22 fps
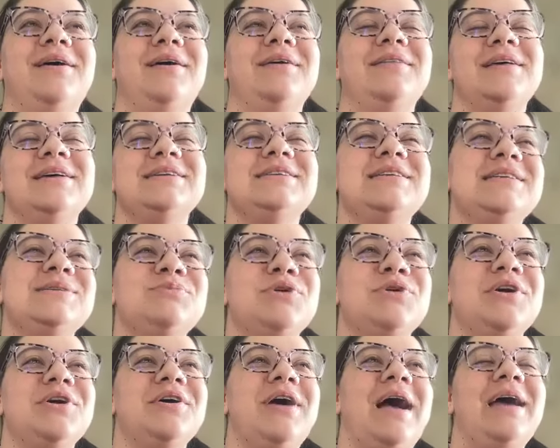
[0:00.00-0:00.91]
this is
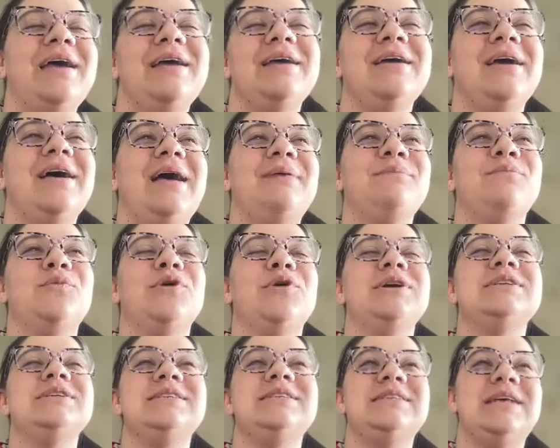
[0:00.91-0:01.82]
where I I
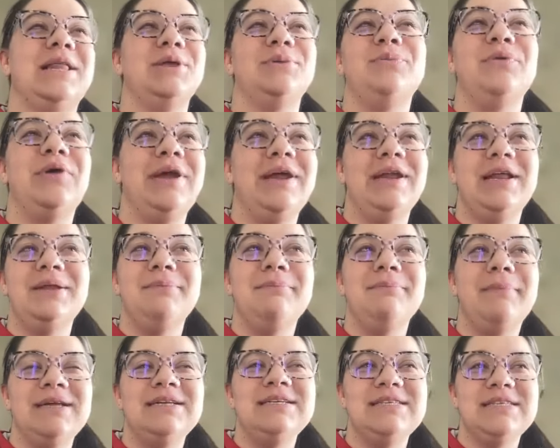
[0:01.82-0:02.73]
more celebrated
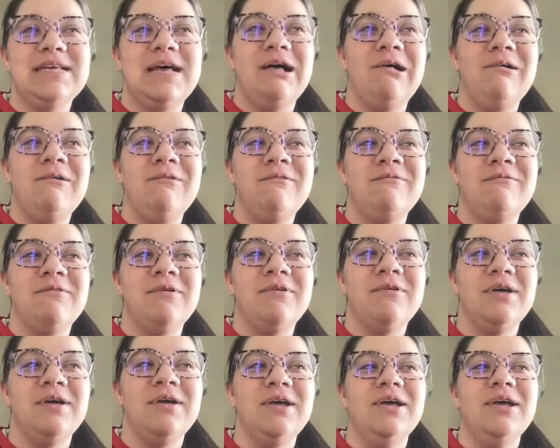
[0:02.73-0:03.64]
myself
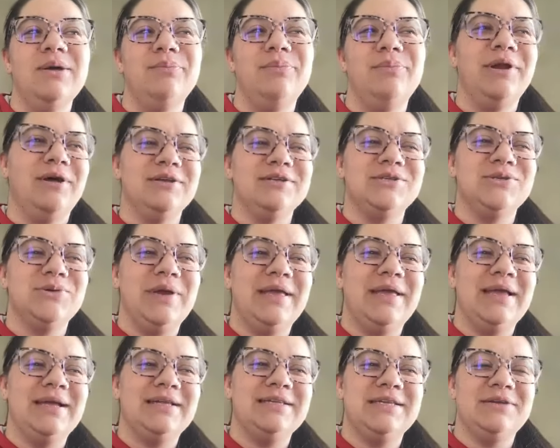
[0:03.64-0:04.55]
but also
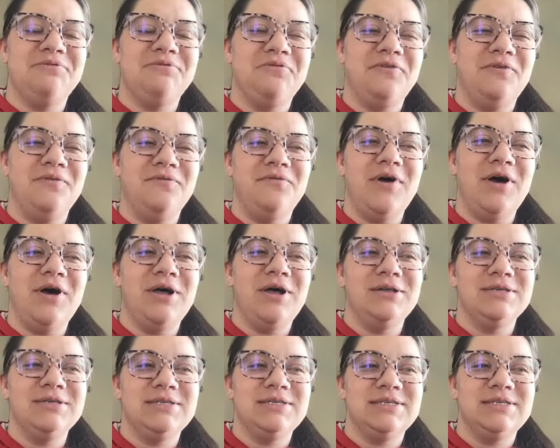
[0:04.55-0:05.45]
I guess it
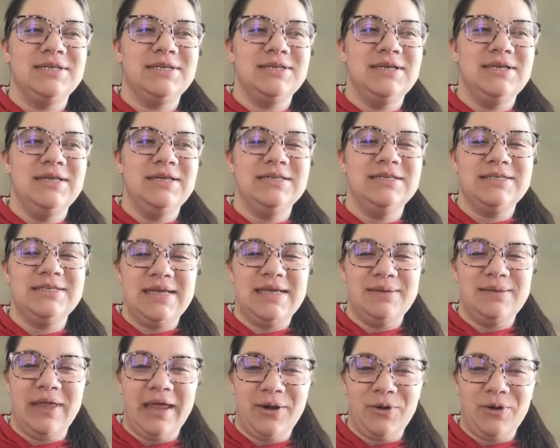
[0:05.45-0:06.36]
falls in the
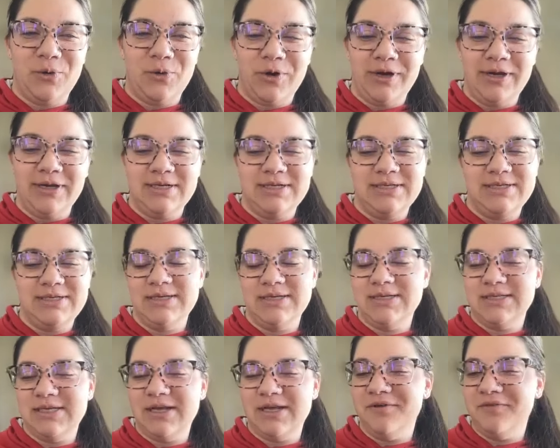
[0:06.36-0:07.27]
same category as
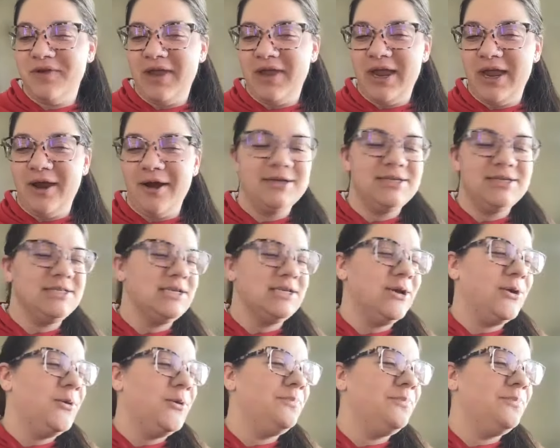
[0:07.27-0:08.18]
self care.
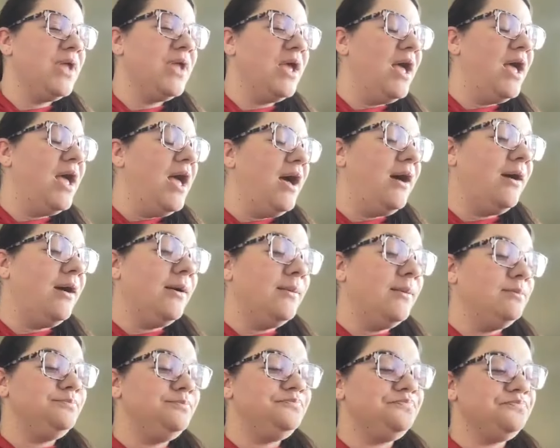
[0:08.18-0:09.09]
So,
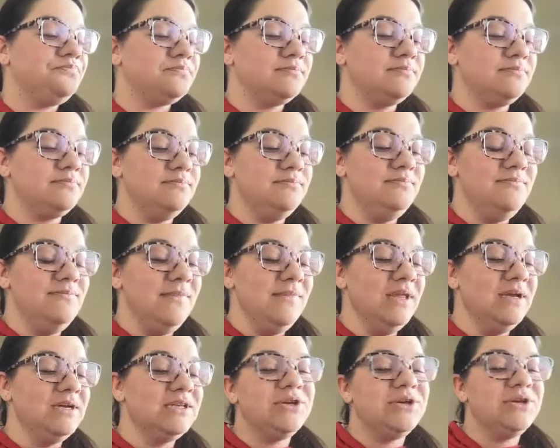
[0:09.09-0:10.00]
um,
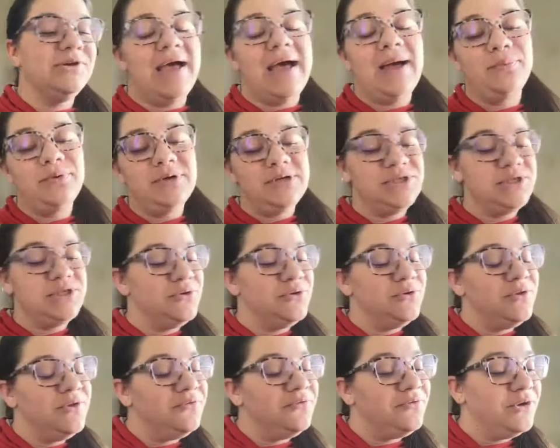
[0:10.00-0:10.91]
so yeah, pushed
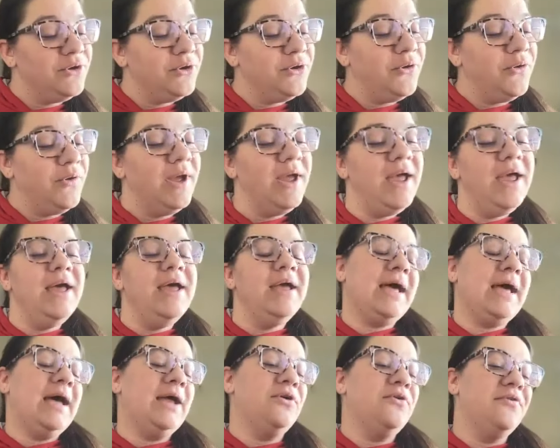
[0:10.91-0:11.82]
through the flu,
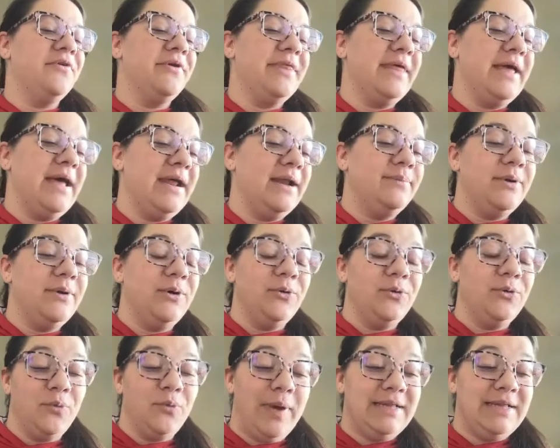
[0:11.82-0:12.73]
got over that
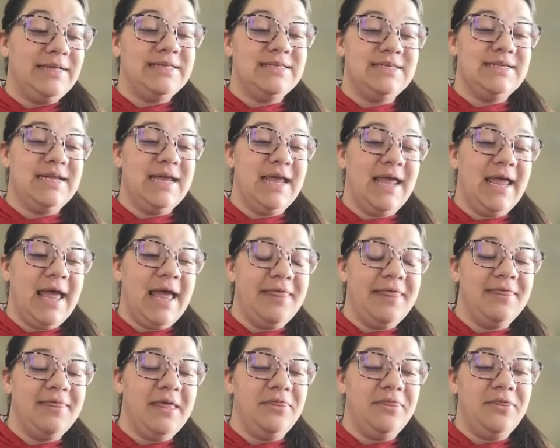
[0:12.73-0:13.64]
about Wednesday,
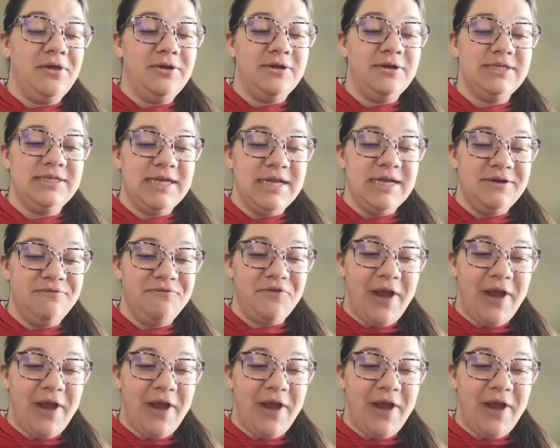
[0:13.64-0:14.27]
and then Thursday and